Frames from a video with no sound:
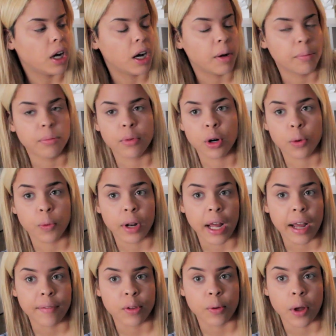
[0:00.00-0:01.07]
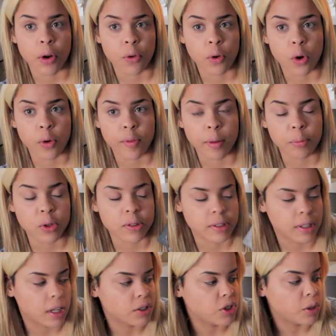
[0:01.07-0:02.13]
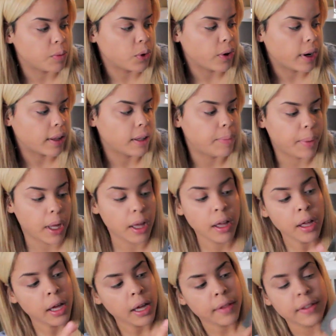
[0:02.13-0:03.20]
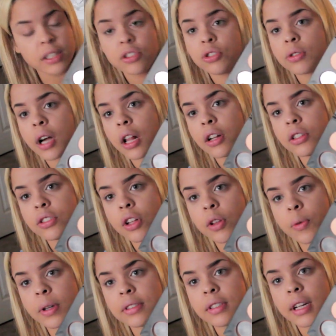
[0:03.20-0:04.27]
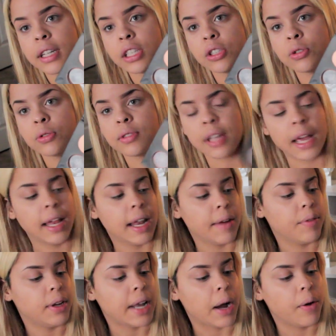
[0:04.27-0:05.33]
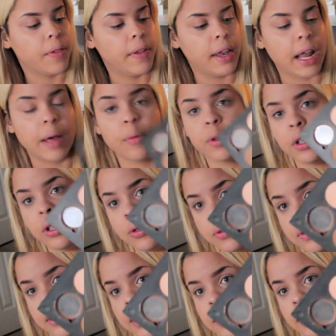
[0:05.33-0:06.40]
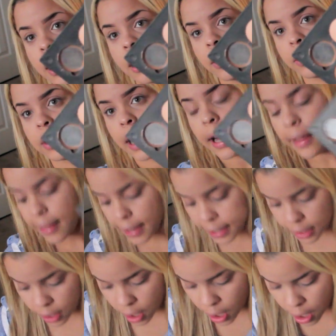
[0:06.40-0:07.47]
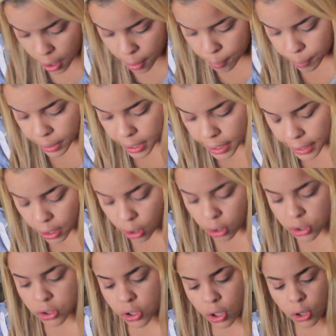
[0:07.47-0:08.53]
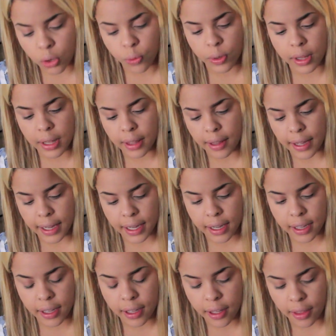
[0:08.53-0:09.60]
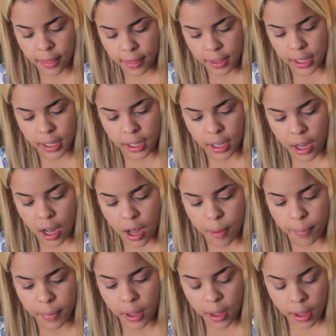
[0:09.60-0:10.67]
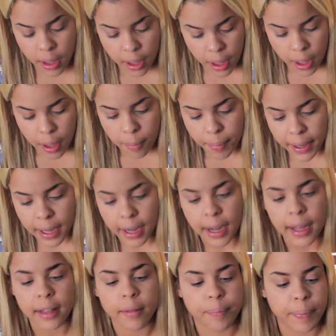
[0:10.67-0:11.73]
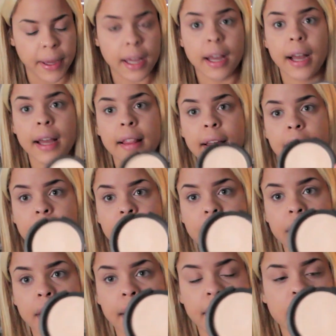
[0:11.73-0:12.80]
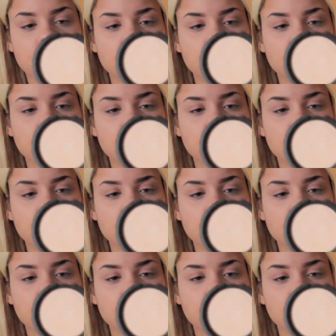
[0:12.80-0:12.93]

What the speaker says: or what have you. I don't know if I'm using that term correctly, but these two colors are the ones that I use, and every now and then I will use this color to highlight. But I also really like the Becca highlighter in the